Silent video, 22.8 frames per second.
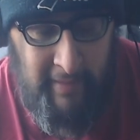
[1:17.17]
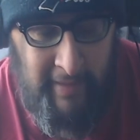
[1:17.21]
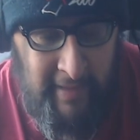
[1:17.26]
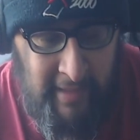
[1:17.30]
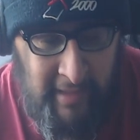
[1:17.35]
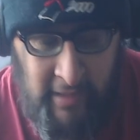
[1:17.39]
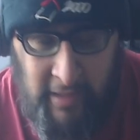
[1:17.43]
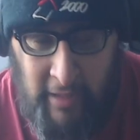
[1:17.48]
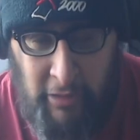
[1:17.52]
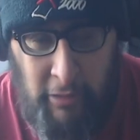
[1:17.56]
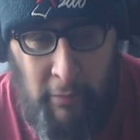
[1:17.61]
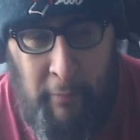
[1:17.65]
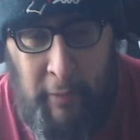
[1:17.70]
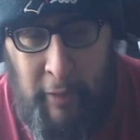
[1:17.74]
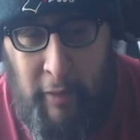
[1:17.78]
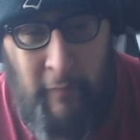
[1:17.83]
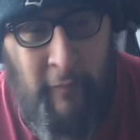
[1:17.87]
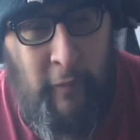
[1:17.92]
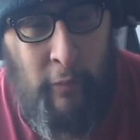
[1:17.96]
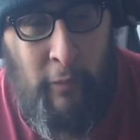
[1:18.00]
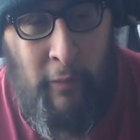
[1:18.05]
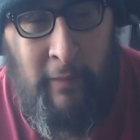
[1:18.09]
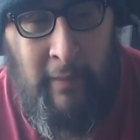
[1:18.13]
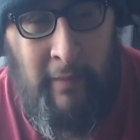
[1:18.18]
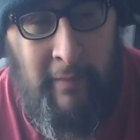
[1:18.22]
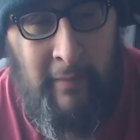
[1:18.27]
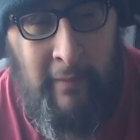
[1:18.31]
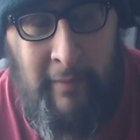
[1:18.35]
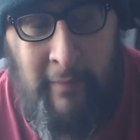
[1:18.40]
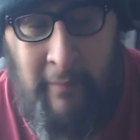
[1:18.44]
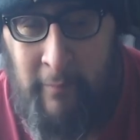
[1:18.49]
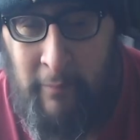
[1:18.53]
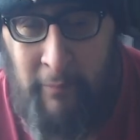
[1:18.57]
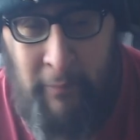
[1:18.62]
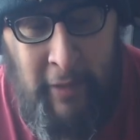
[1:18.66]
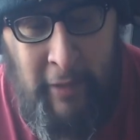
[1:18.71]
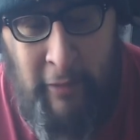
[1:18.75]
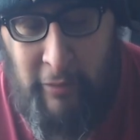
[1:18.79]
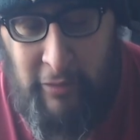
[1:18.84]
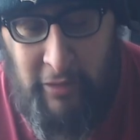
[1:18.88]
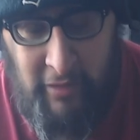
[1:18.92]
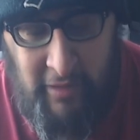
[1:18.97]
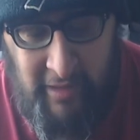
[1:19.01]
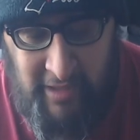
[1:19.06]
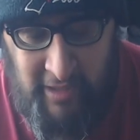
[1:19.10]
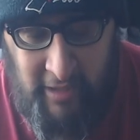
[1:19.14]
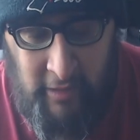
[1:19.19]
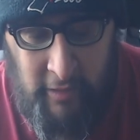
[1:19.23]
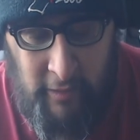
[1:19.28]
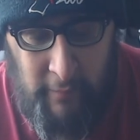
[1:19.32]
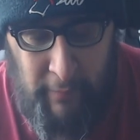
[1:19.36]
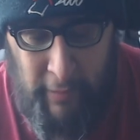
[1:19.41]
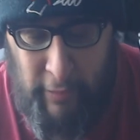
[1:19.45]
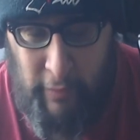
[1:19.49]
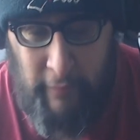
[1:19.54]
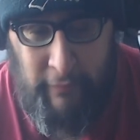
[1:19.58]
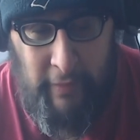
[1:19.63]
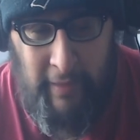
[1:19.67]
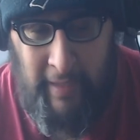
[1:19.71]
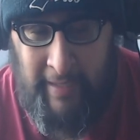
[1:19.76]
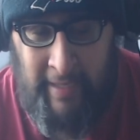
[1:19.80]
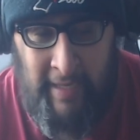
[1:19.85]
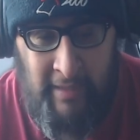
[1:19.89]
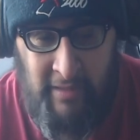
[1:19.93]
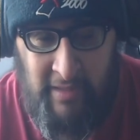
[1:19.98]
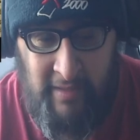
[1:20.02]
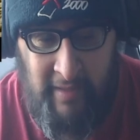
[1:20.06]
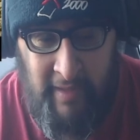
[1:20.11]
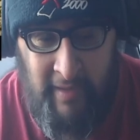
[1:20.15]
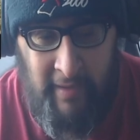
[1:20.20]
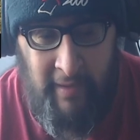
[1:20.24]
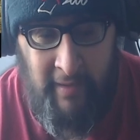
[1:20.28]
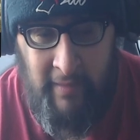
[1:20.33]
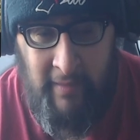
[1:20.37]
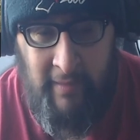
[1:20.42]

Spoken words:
It's such a beautiful. It's such beautiful, I gotta say.